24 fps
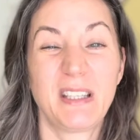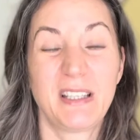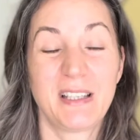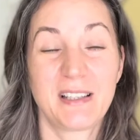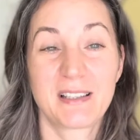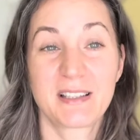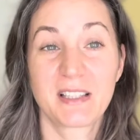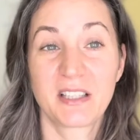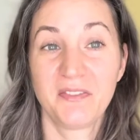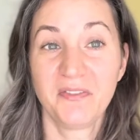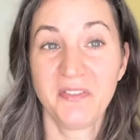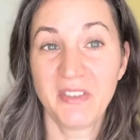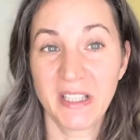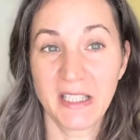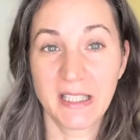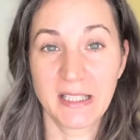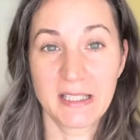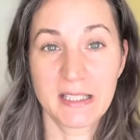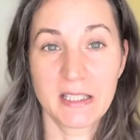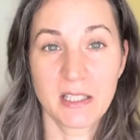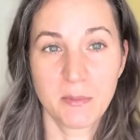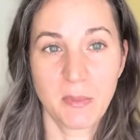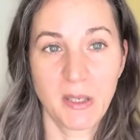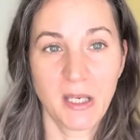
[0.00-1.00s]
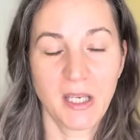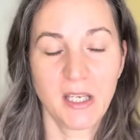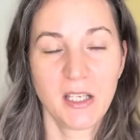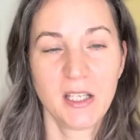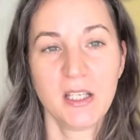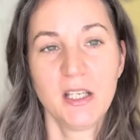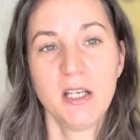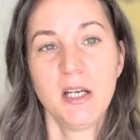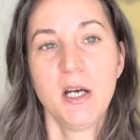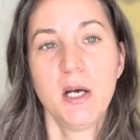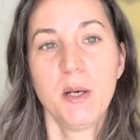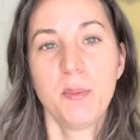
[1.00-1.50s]
that's convenient to me.
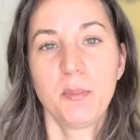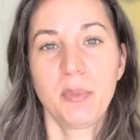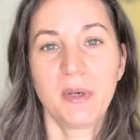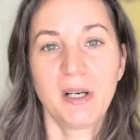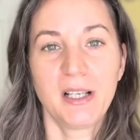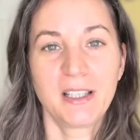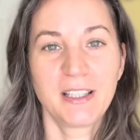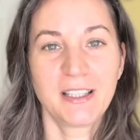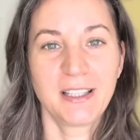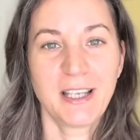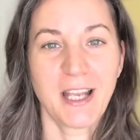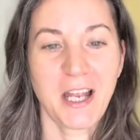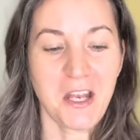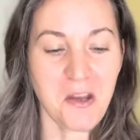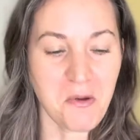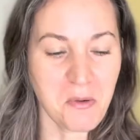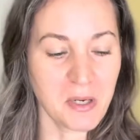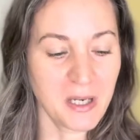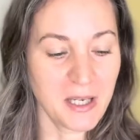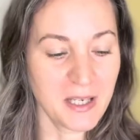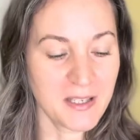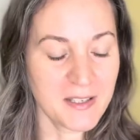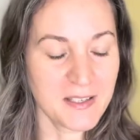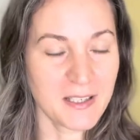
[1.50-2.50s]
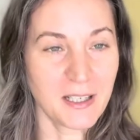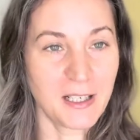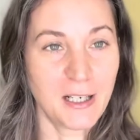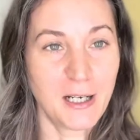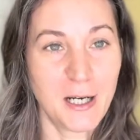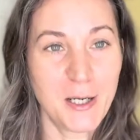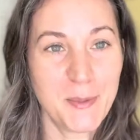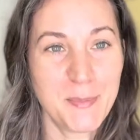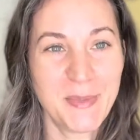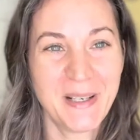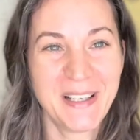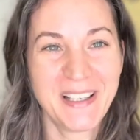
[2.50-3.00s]
But anyways,
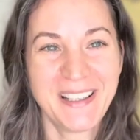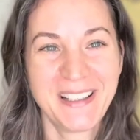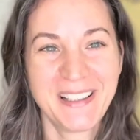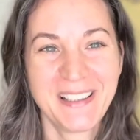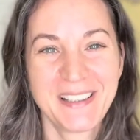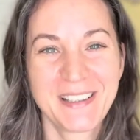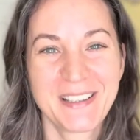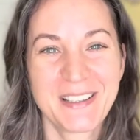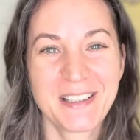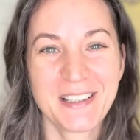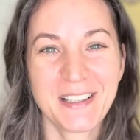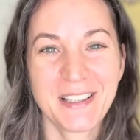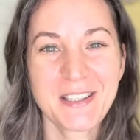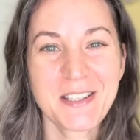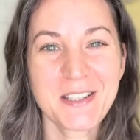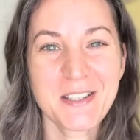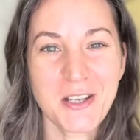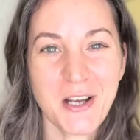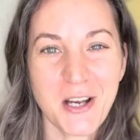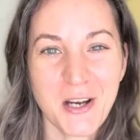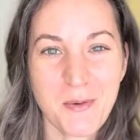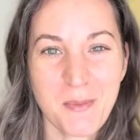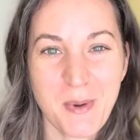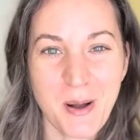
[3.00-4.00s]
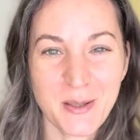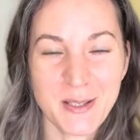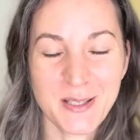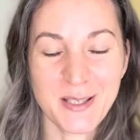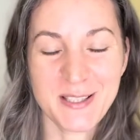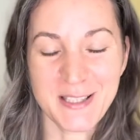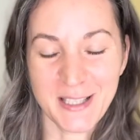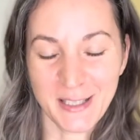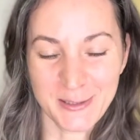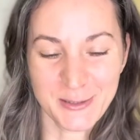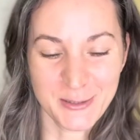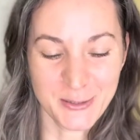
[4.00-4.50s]
let's talk about the
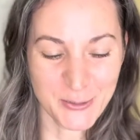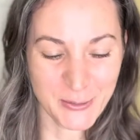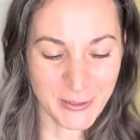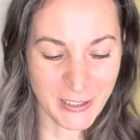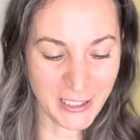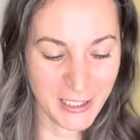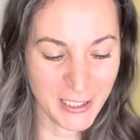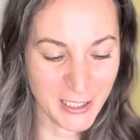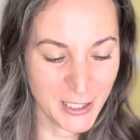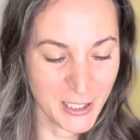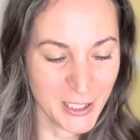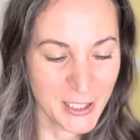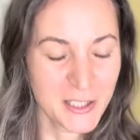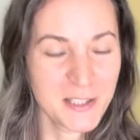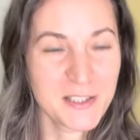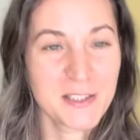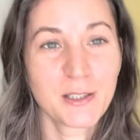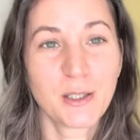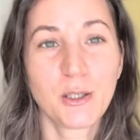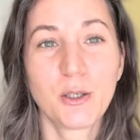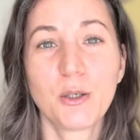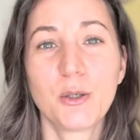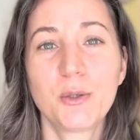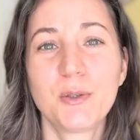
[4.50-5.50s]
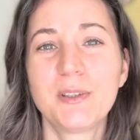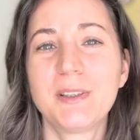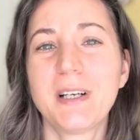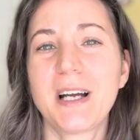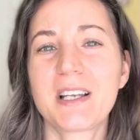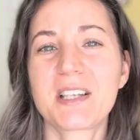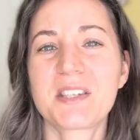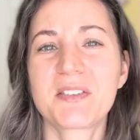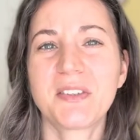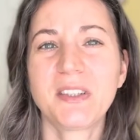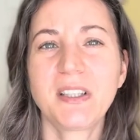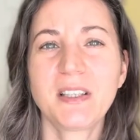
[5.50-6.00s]
sunscreen. So
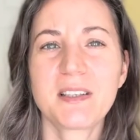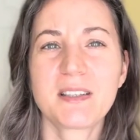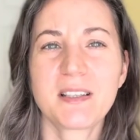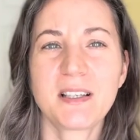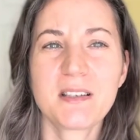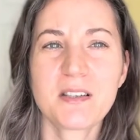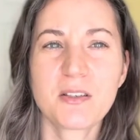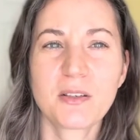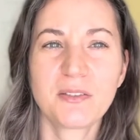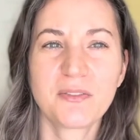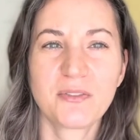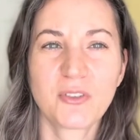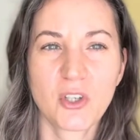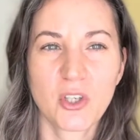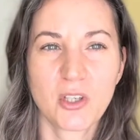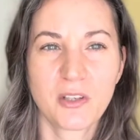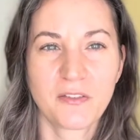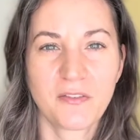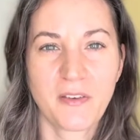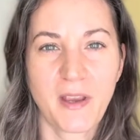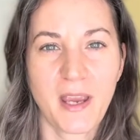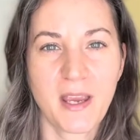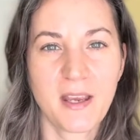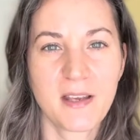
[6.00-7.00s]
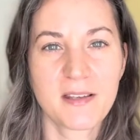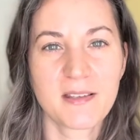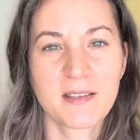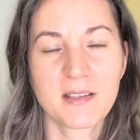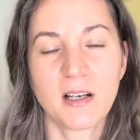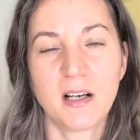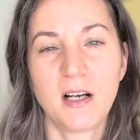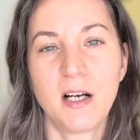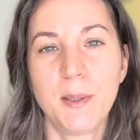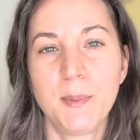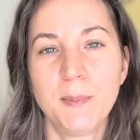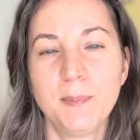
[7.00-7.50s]
as far as sunscreen for your face,
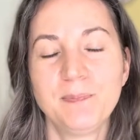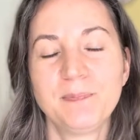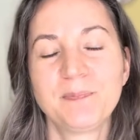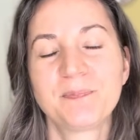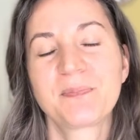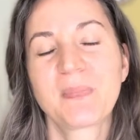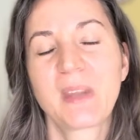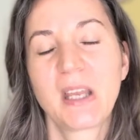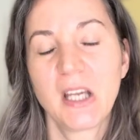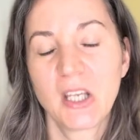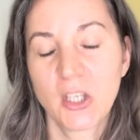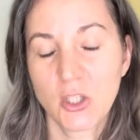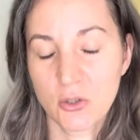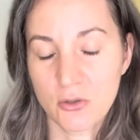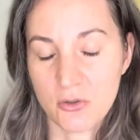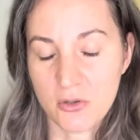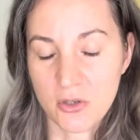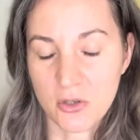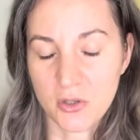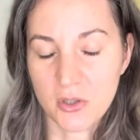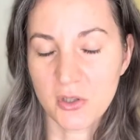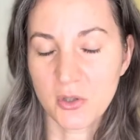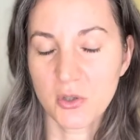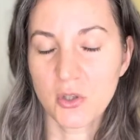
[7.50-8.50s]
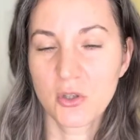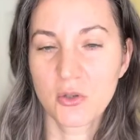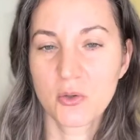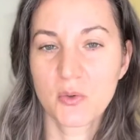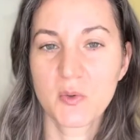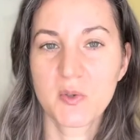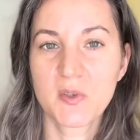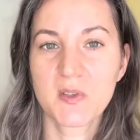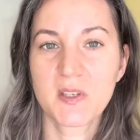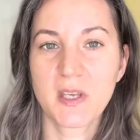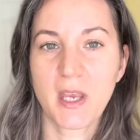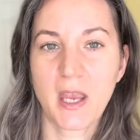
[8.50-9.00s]
you should
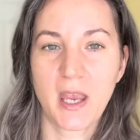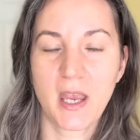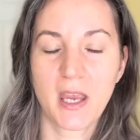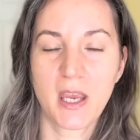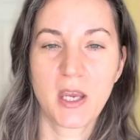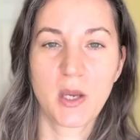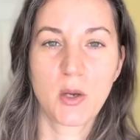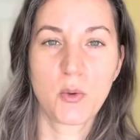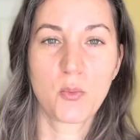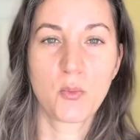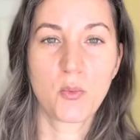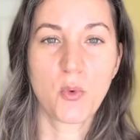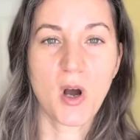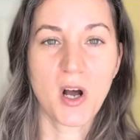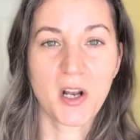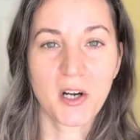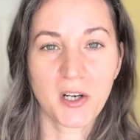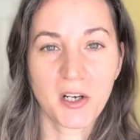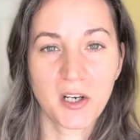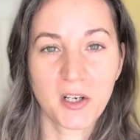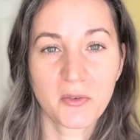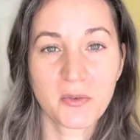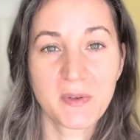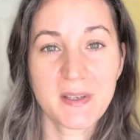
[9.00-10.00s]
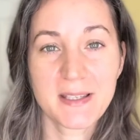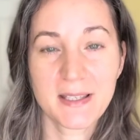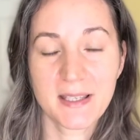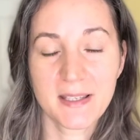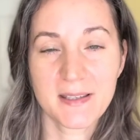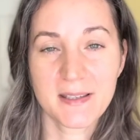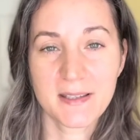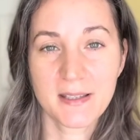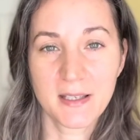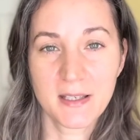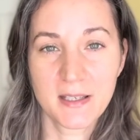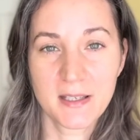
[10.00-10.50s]
use a water
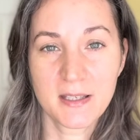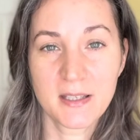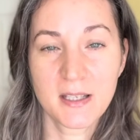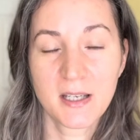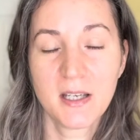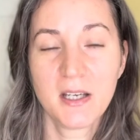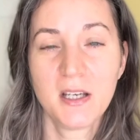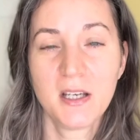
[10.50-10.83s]
resistant.